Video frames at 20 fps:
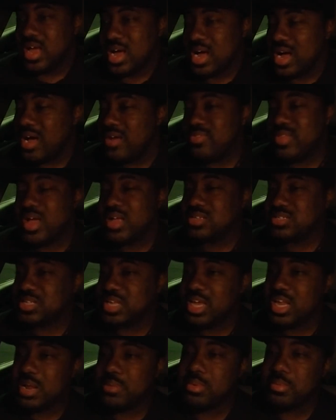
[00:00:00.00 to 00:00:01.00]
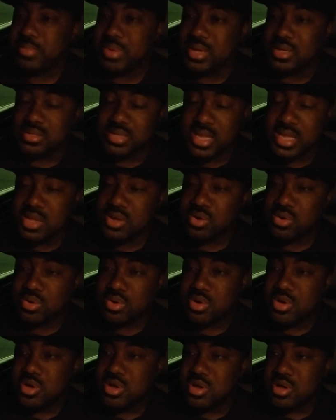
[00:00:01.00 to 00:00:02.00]
I'm not saying I'm a big deal,
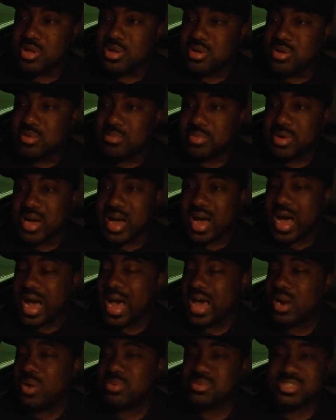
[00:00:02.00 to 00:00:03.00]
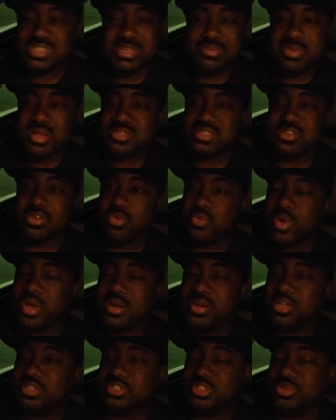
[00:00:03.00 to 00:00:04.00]
but I don't see myself
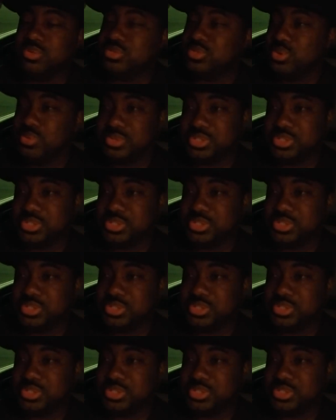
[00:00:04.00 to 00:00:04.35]
quitting this YouTube